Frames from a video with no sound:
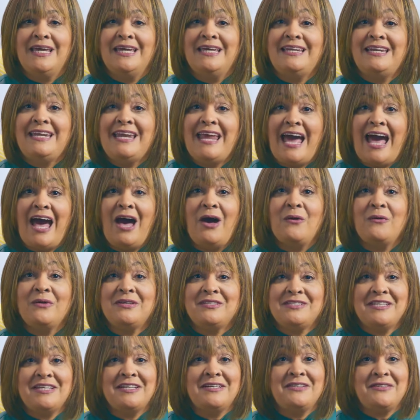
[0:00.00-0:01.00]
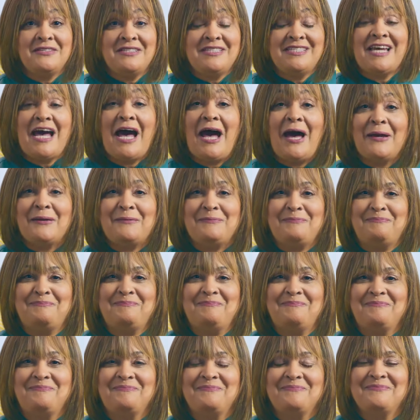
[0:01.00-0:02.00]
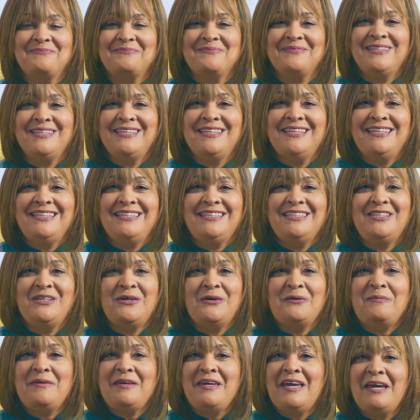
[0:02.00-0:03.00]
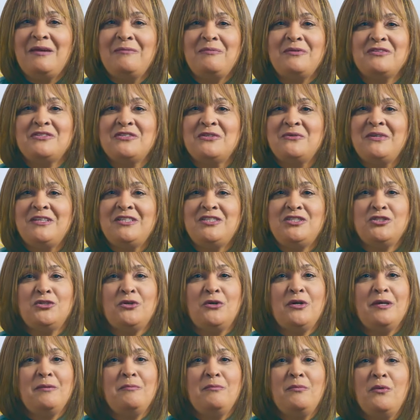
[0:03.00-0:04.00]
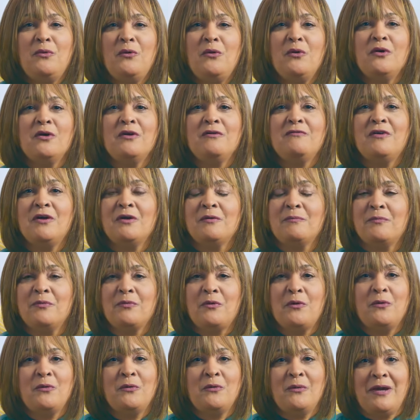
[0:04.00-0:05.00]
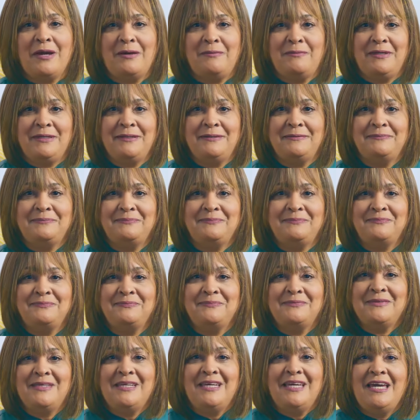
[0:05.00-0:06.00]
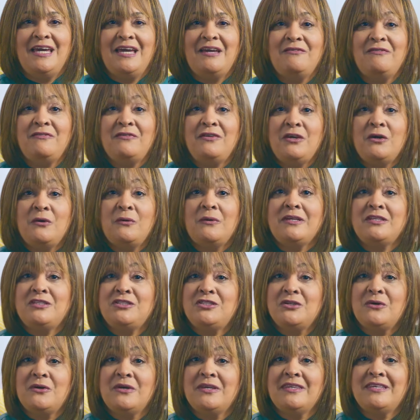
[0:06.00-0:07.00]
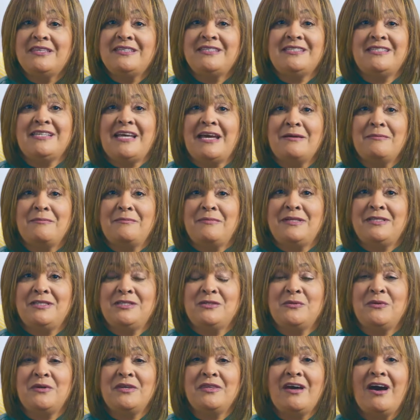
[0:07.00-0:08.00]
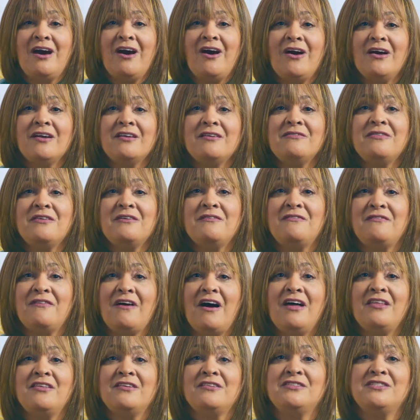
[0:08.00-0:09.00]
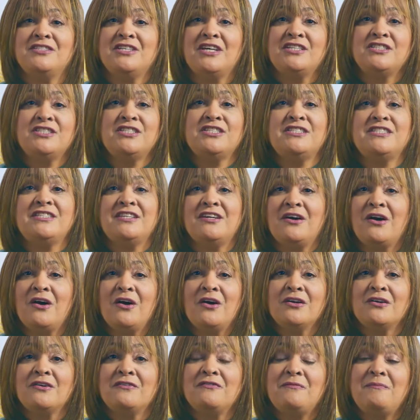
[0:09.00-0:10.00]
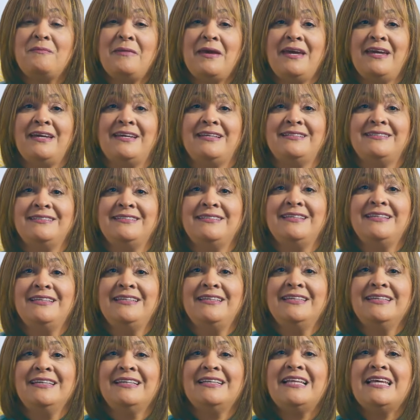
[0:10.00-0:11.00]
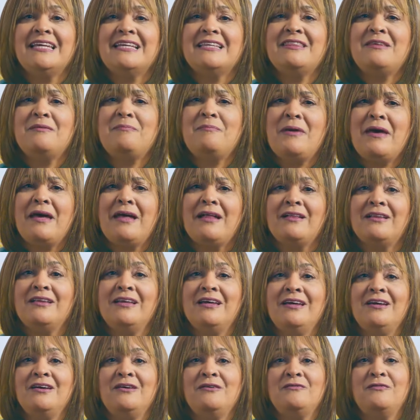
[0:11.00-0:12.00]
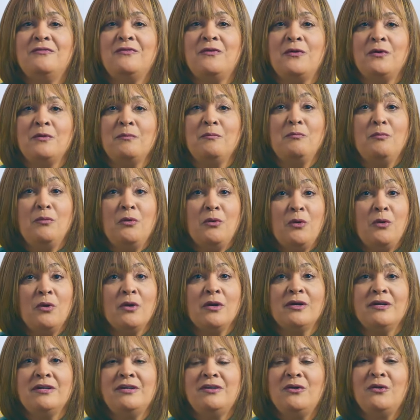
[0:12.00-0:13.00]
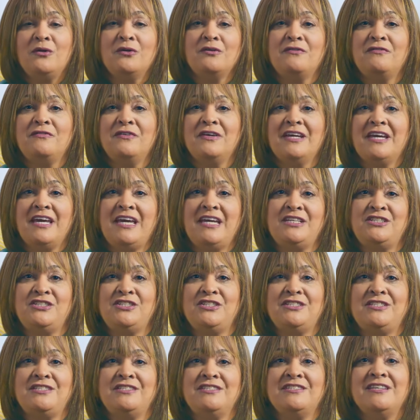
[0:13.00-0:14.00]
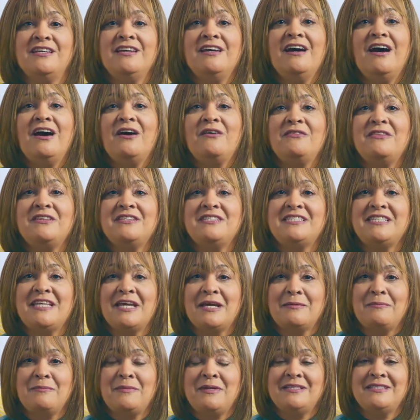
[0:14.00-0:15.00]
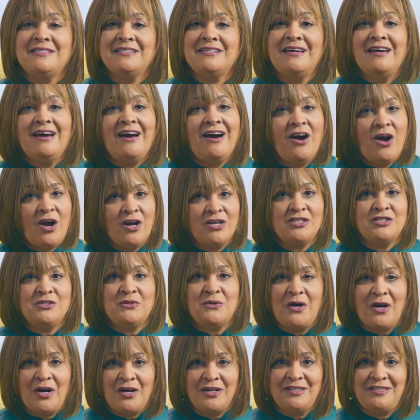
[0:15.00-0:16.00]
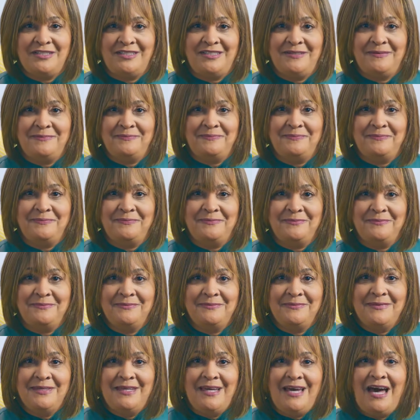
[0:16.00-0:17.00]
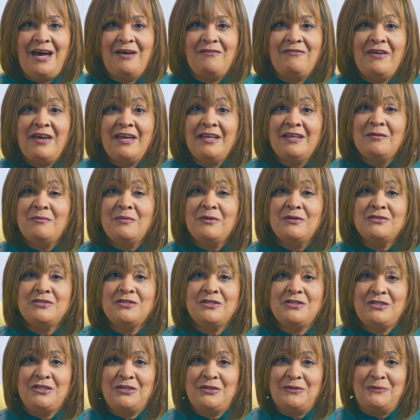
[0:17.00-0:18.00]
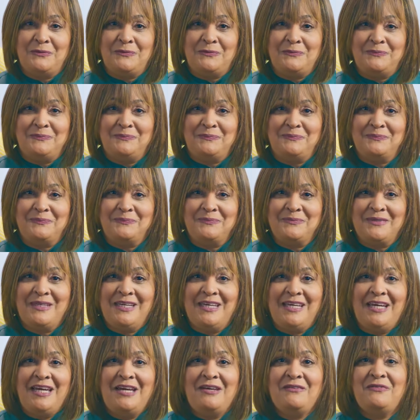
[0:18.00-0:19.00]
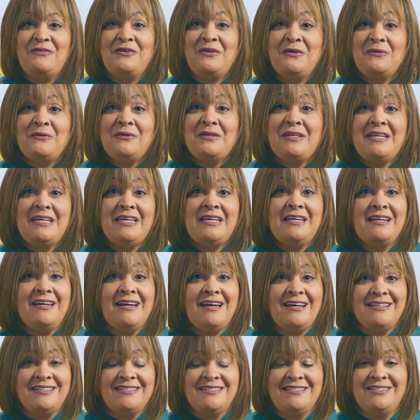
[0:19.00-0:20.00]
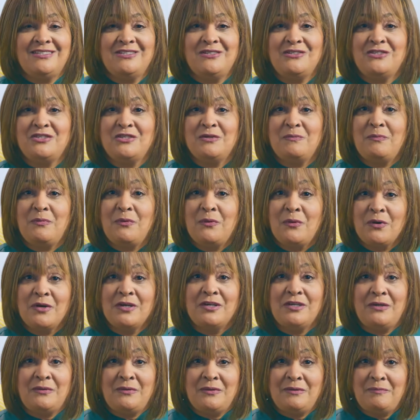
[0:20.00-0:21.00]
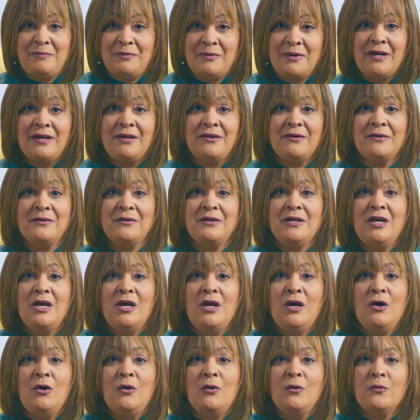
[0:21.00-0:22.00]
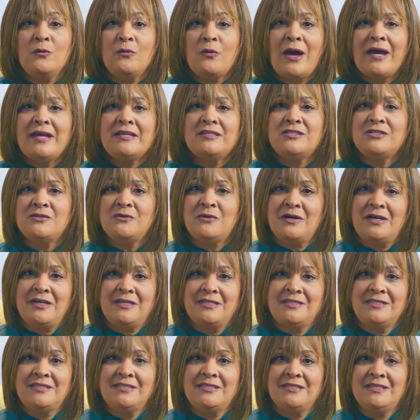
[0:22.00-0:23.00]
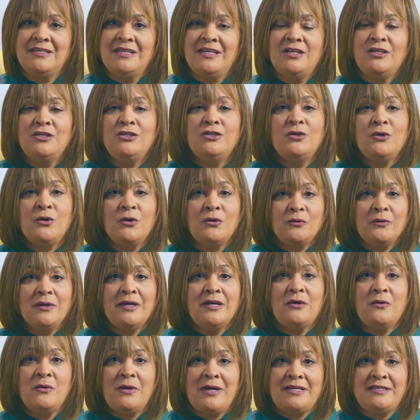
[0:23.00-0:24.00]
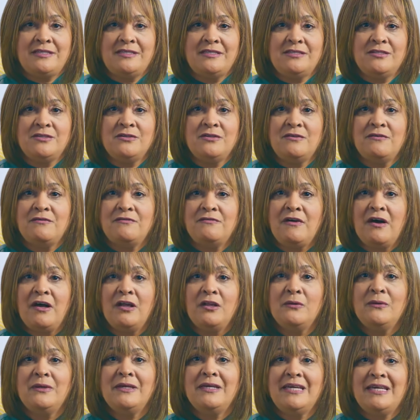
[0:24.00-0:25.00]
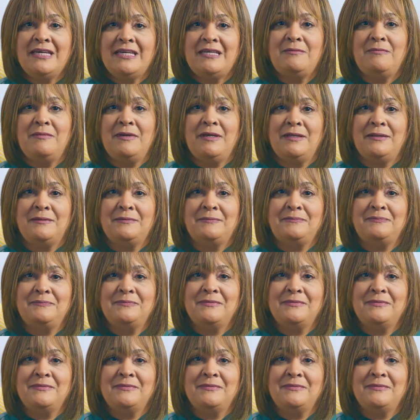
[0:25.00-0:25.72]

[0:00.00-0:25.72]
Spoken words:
Now is a good time. You'll be able to enjoy more of our programming. If you enjoy these segments where the heart of the Father touches the heart of man, click the bell for more notifications of the segment Heart to Heart. Available to you. If you need us to support you in prayer, write to us your request to the following email,